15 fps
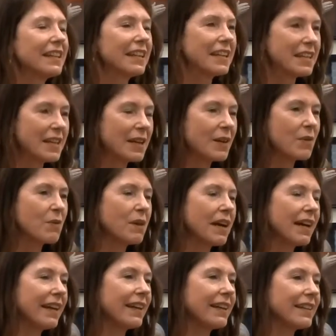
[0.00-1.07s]
in, in a
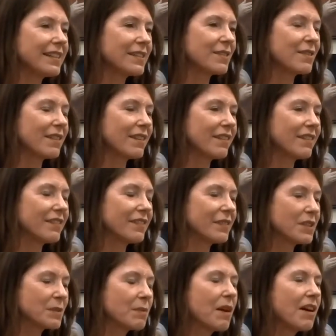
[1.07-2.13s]
way sort of
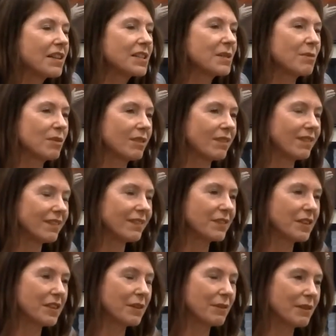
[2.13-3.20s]
responsible
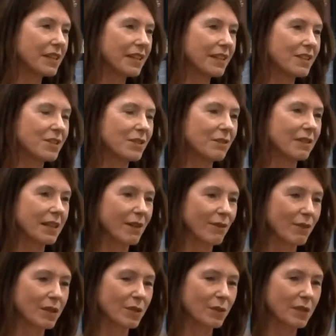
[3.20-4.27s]
for the reissuing of
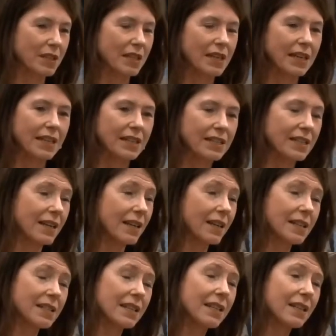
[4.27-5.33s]
West with the Night. It's,
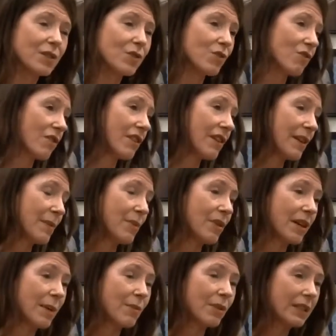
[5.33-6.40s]
it's an extraordinary book.
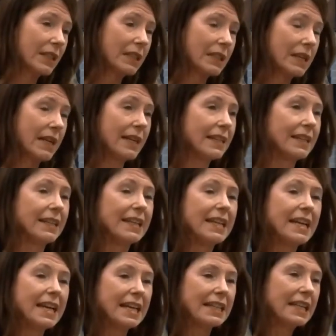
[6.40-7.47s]
I'm really glad
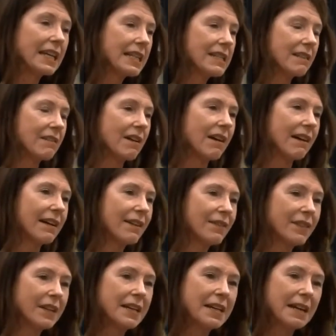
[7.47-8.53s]
that it's alive.
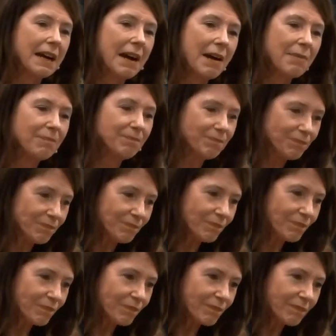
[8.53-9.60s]
Um,
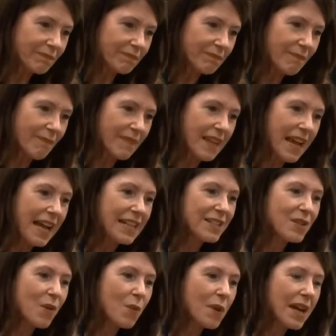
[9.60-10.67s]
and
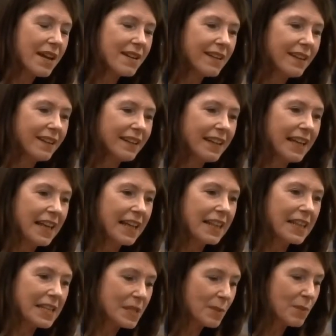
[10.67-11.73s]
so when
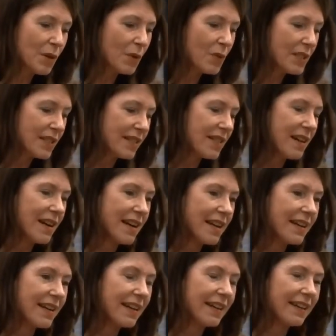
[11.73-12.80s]
this book was
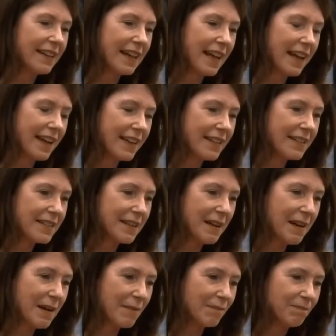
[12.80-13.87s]
done and
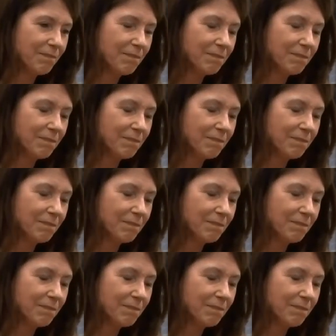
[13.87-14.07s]
um,